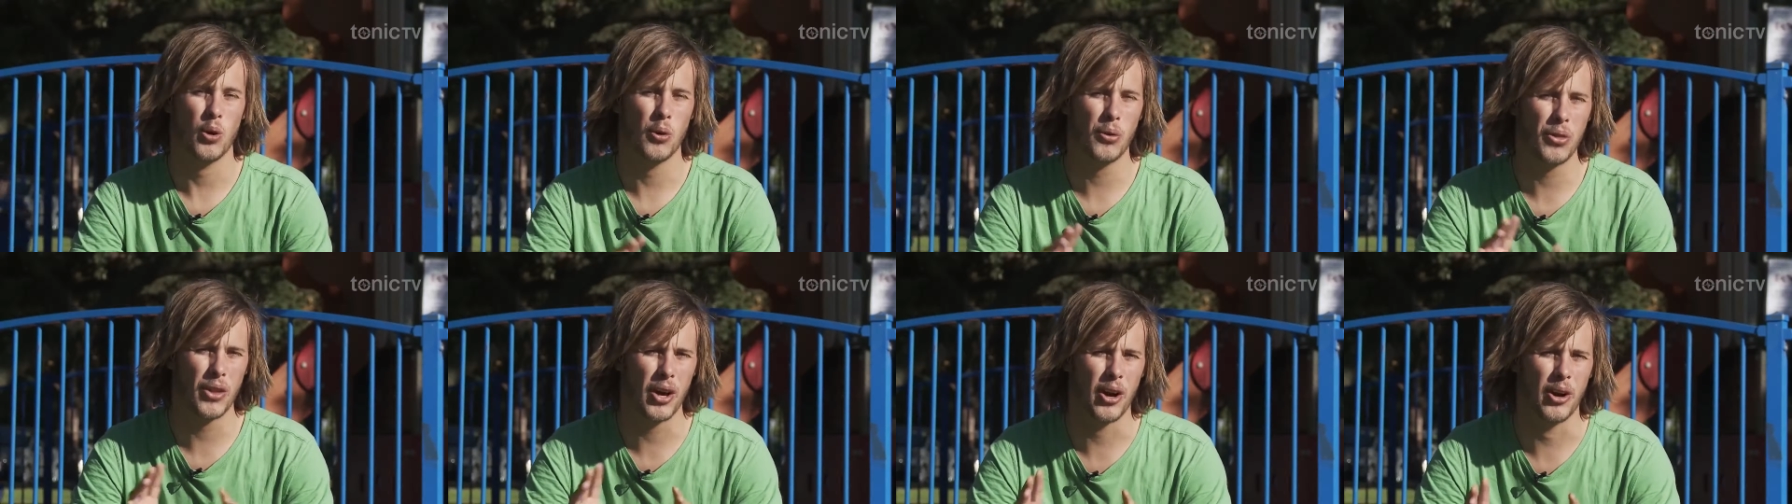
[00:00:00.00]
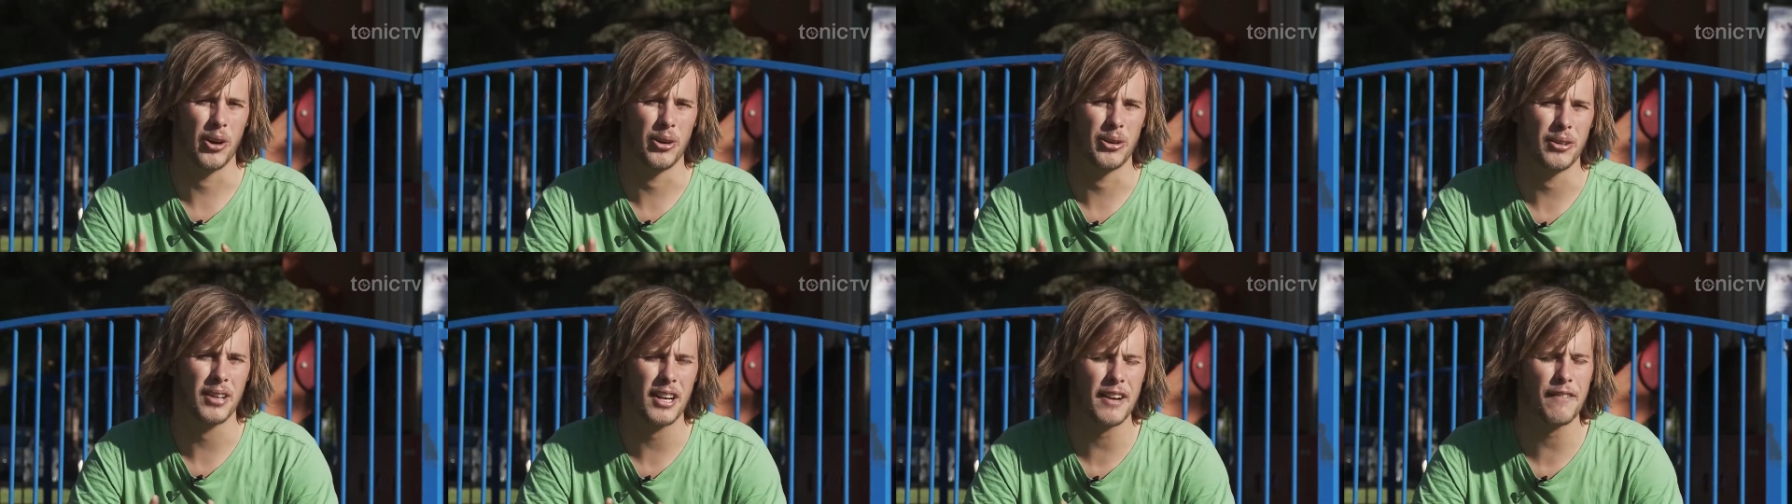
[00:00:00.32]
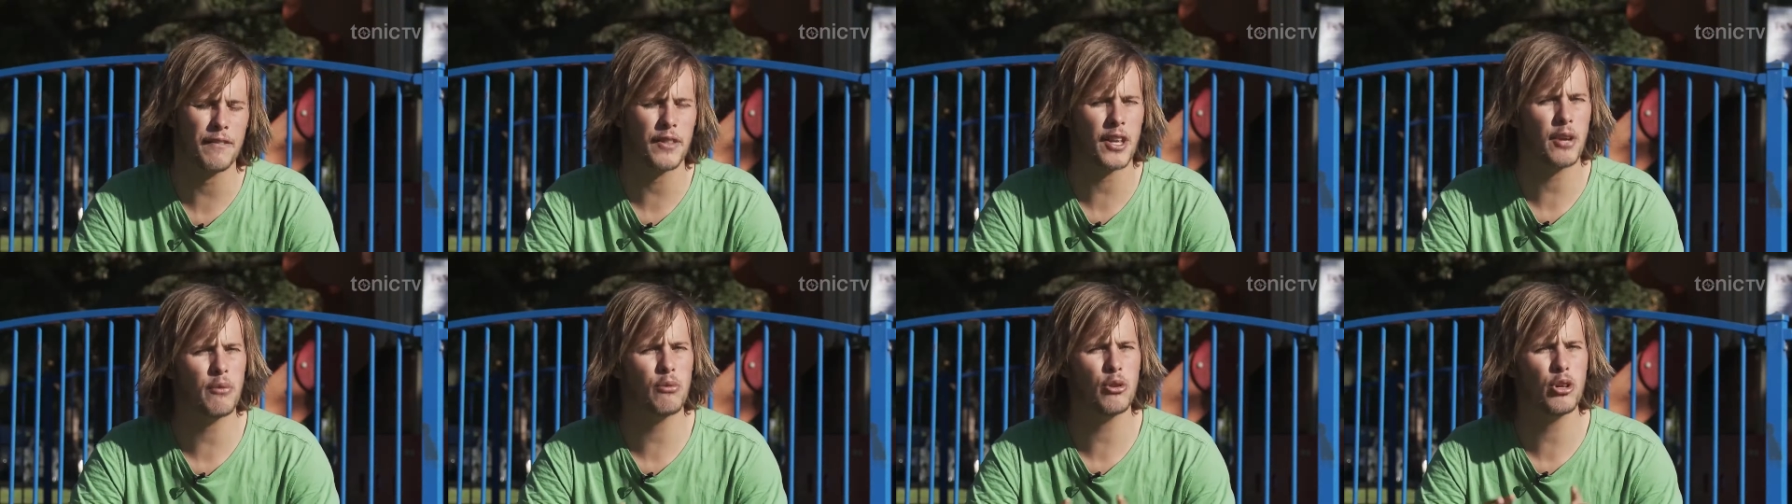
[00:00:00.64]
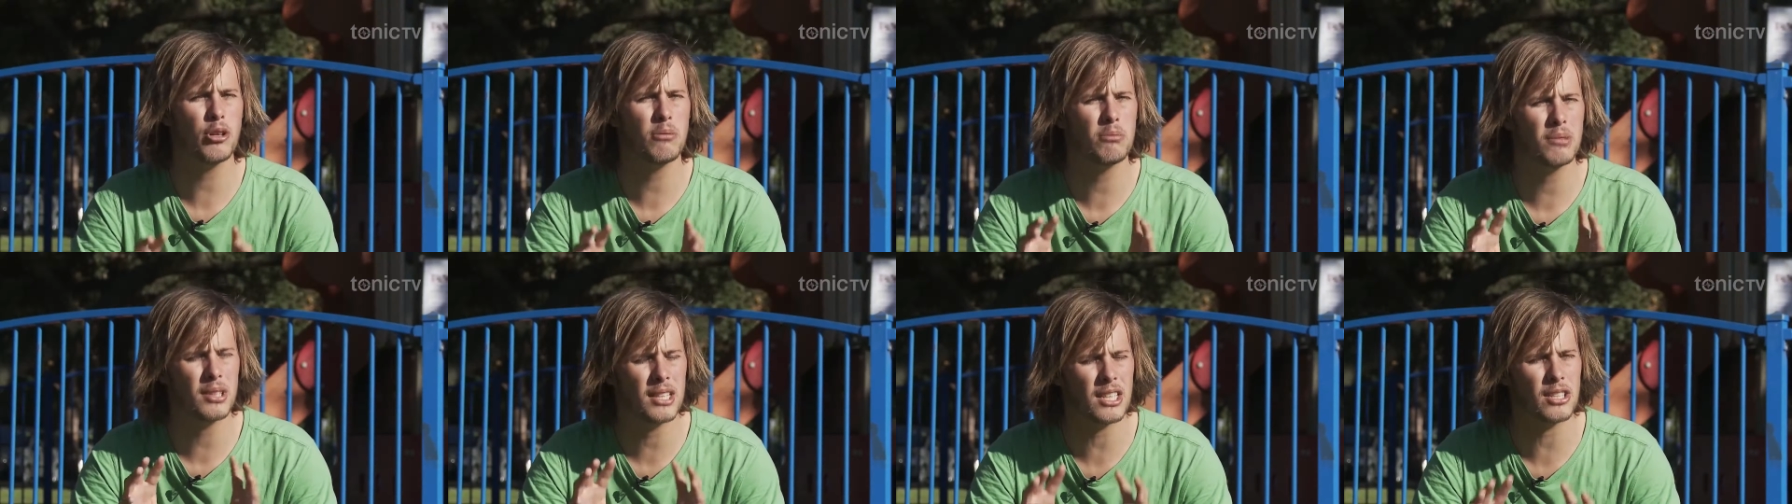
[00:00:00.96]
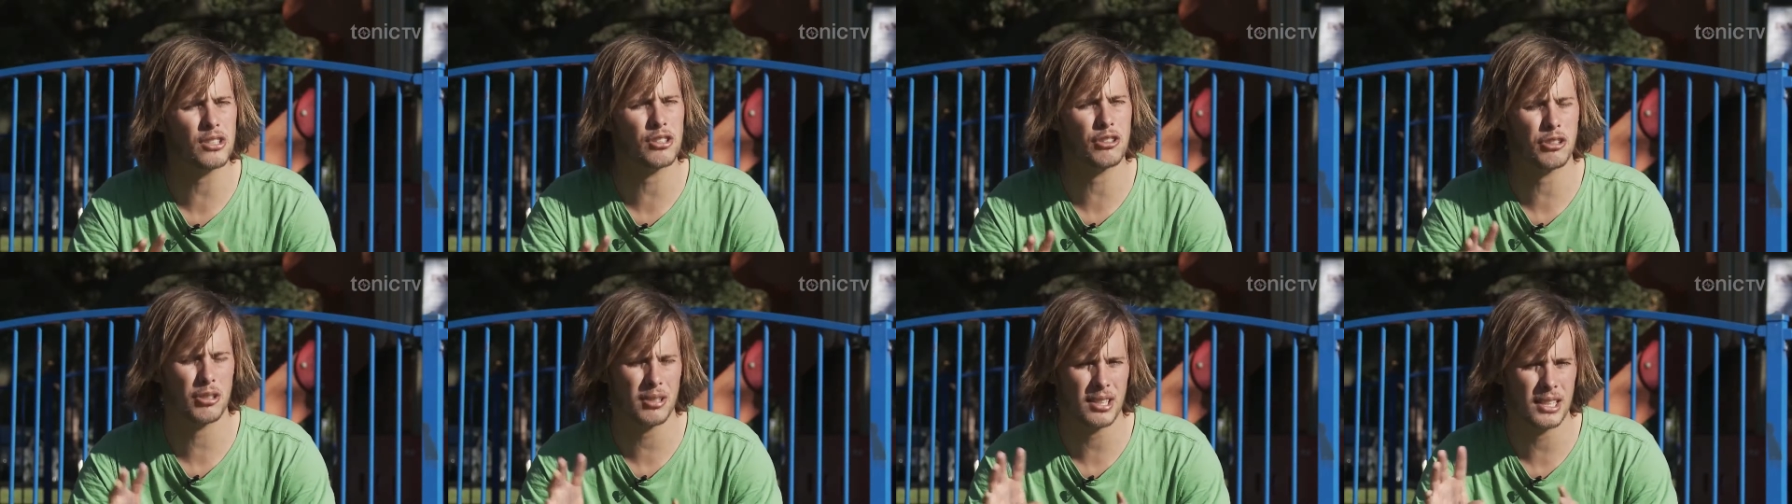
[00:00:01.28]
Although, if their room
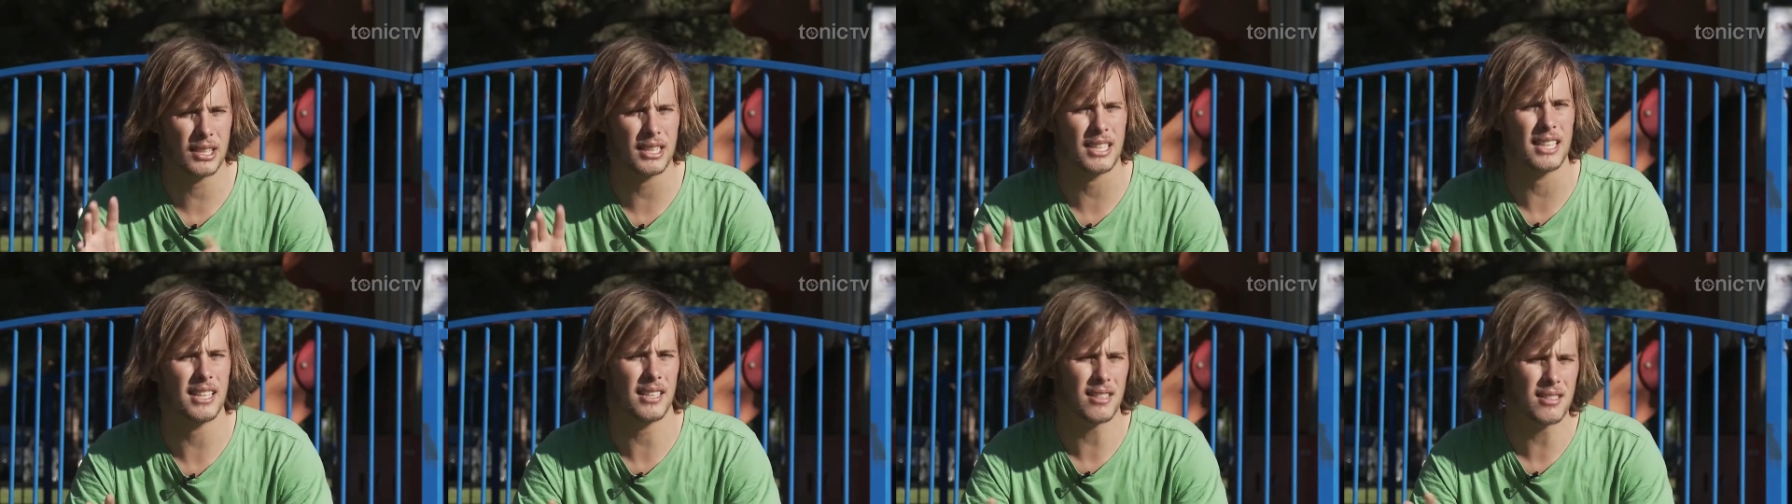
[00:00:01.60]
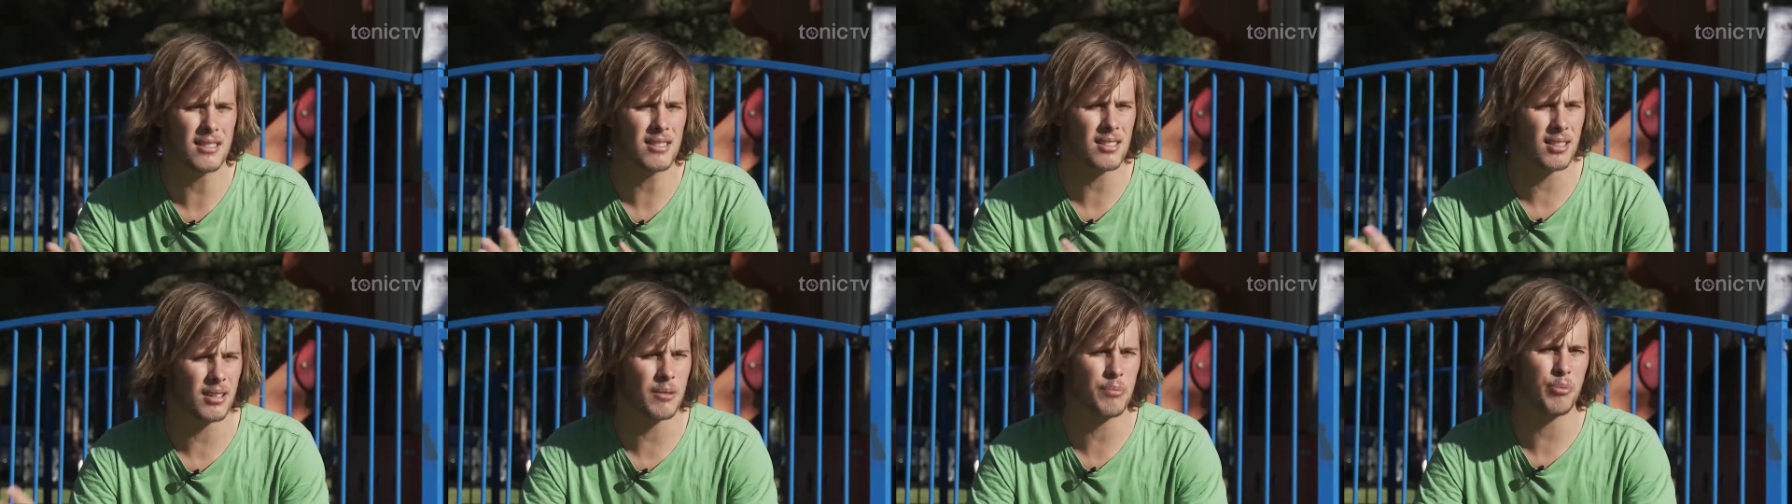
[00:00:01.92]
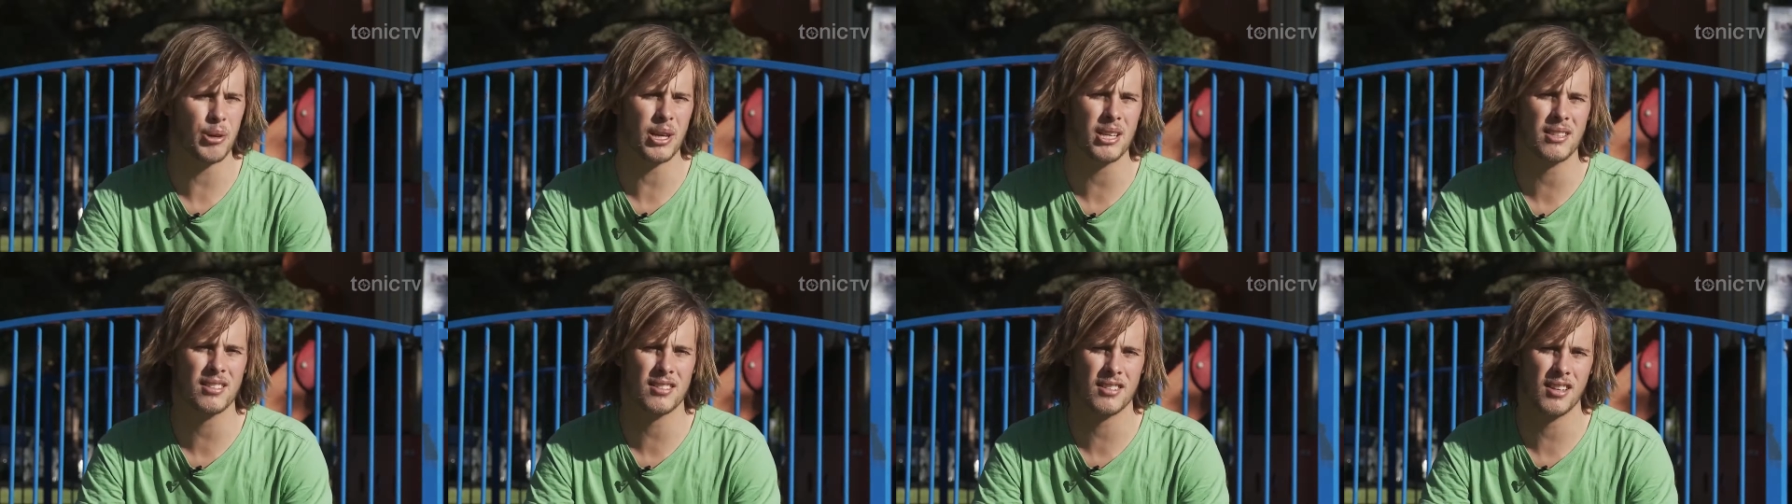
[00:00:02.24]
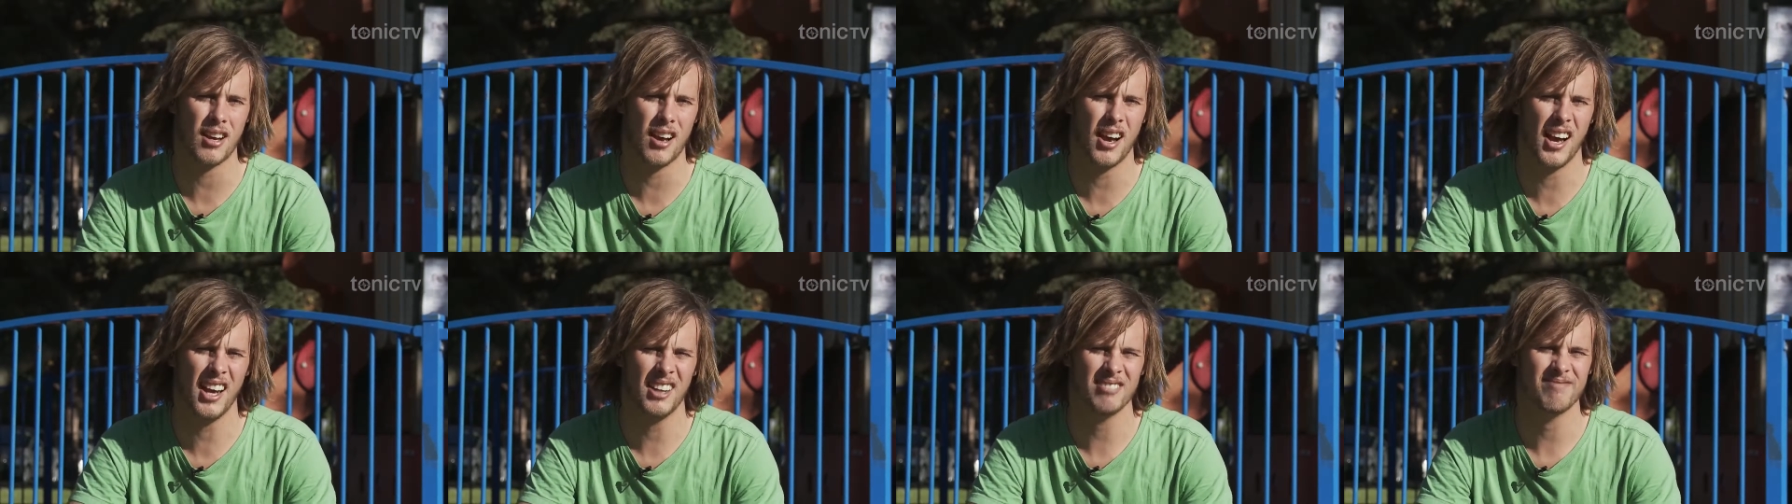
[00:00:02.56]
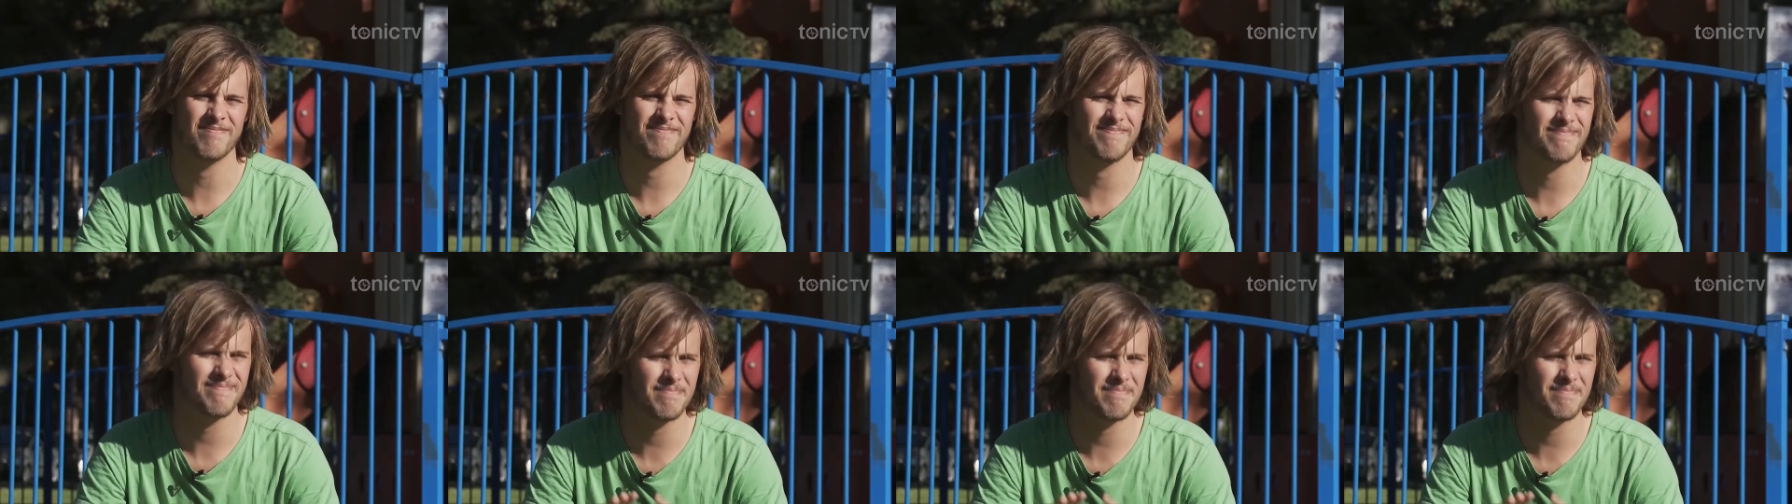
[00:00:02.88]
literally is a pigsty,